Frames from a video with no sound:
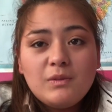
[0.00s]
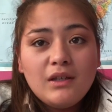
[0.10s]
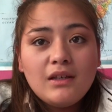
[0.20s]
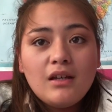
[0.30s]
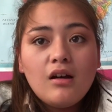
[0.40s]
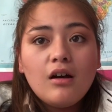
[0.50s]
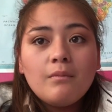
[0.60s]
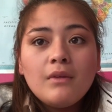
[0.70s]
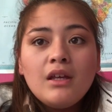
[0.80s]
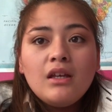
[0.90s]
speaking at all,
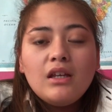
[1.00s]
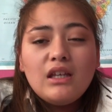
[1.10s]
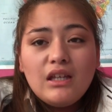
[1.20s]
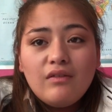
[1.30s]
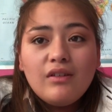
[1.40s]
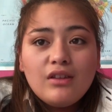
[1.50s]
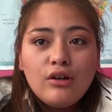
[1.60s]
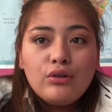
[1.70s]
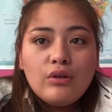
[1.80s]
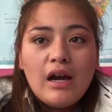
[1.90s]
even
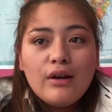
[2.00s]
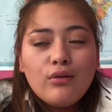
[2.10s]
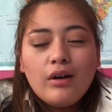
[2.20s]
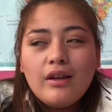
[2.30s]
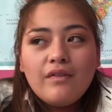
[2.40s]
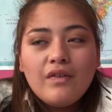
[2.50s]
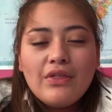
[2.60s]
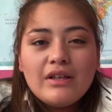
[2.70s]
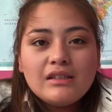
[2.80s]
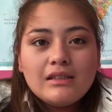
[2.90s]
though you had quite a few
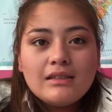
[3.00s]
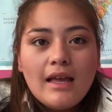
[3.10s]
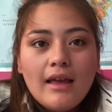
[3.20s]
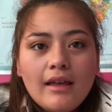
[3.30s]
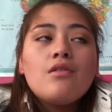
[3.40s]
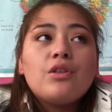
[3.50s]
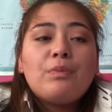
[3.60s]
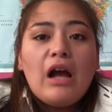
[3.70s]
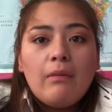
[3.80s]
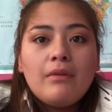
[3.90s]
things to say. The
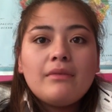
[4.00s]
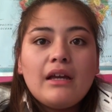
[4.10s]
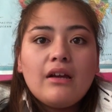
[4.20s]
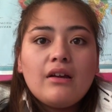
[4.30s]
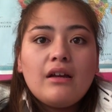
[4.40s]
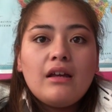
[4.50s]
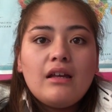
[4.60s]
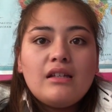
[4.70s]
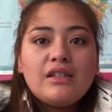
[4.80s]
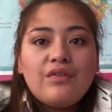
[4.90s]
problem there
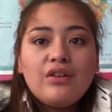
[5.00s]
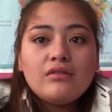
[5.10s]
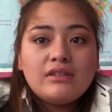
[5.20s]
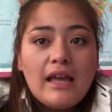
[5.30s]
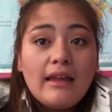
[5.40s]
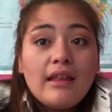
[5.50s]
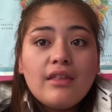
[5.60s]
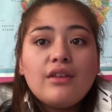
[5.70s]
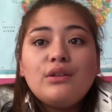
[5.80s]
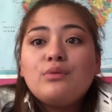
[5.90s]
is if you don't say
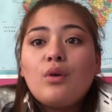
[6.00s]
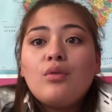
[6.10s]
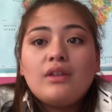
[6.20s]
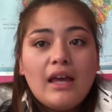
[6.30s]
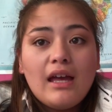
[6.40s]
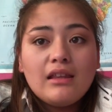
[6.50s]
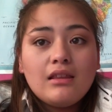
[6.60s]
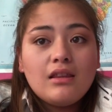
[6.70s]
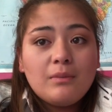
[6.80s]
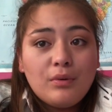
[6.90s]
anything, you won't get
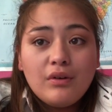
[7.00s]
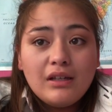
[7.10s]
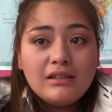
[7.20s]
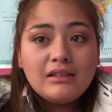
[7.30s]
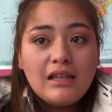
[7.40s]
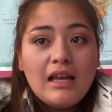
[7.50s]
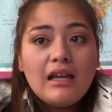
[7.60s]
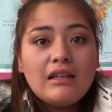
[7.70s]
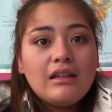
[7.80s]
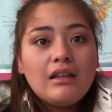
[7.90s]
the point,
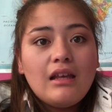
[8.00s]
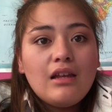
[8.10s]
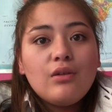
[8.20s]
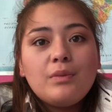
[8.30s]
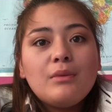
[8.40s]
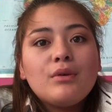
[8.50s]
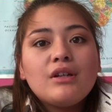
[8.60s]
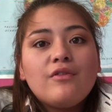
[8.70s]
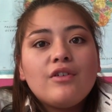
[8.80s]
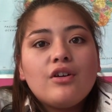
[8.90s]
and it'll be more
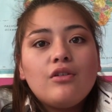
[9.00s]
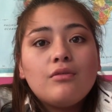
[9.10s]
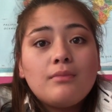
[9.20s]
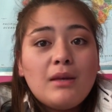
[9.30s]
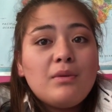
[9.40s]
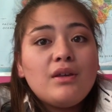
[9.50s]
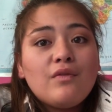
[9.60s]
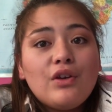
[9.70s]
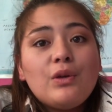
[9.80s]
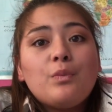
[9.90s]
difficult maybe
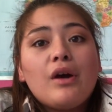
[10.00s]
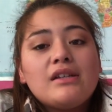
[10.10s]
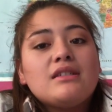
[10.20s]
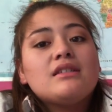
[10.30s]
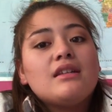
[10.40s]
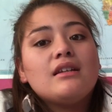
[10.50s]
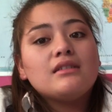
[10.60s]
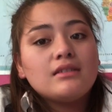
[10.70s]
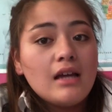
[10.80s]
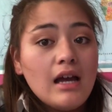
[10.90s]
for you to process
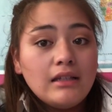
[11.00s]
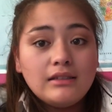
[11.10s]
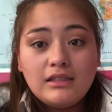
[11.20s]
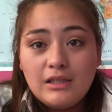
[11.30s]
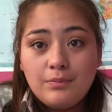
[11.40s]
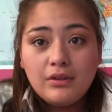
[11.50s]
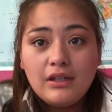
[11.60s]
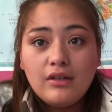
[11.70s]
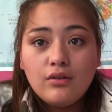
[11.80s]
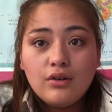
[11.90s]
things
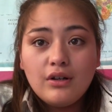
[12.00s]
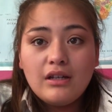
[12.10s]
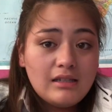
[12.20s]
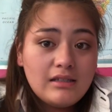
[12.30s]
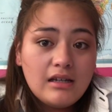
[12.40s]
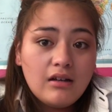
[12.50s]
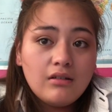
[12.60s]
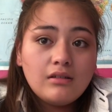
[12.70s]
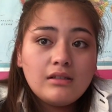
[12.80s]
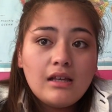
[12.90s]
deeply or
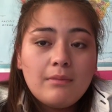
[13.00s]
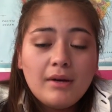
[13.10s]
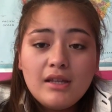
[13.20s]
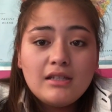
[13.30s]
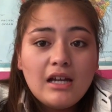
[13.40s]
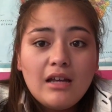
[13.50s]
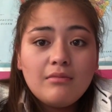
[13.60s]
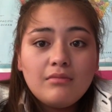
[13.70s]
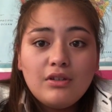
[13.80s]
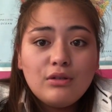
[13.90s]
detailed by the
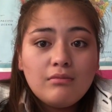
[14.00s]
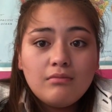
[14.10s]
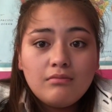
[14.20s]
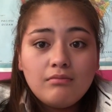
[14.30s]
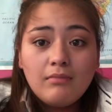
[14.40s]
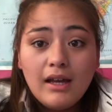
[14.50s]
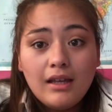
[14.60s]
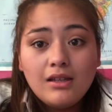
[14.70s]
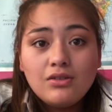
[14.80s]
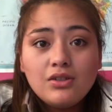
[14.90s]
time you're my
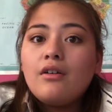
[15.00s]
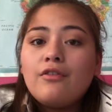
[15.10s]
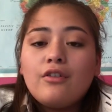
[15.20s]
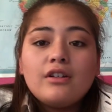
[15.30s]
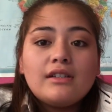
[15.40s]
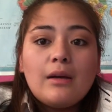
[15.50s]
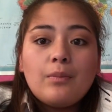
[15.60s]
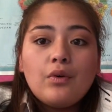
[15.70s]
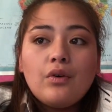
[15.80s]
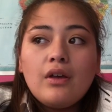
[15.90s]
age. For
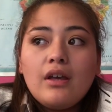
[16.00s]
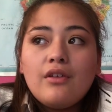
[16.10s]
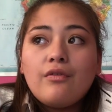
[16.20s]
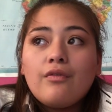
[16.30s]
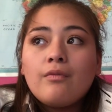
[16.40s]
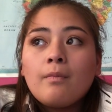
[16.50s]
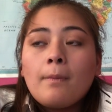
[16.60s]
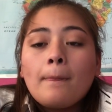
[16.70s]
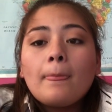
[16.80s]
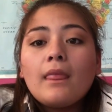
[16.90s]
example, if
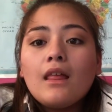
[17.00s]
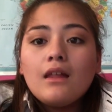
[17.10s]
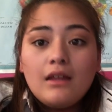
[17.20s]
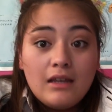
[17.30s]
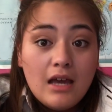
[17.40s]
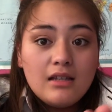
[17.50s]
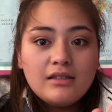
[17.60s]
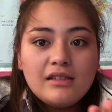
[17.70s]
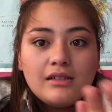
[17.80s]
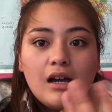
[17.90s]
in
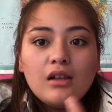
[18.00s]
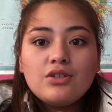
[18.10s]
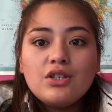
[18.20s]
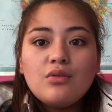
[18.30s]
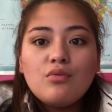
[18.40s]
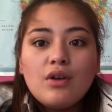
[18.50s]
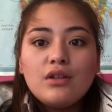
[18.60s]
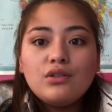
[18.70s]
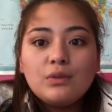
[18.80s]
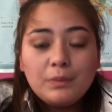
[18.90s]
anesthesiology,
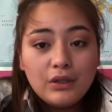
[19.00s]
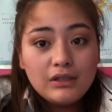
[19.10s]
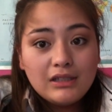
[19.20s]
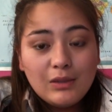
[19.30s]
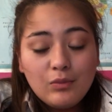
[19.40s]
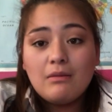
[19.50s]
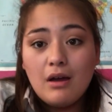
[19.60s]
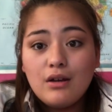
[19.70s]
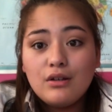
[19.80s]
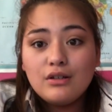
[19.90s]
when you put them
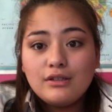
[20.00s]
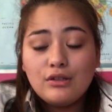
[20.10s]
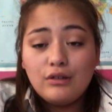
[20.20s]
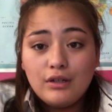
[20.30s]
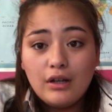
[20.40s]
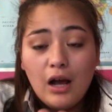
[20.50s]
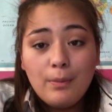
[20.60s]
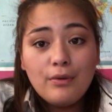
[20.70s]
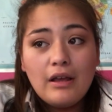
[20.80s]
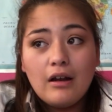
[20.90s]
under so you could
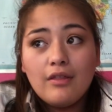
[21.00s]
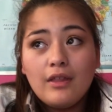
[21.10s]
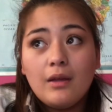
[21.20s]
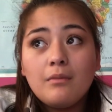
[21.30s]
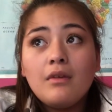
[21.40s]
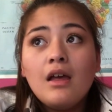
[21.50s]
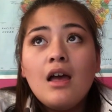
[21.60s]
operate on them,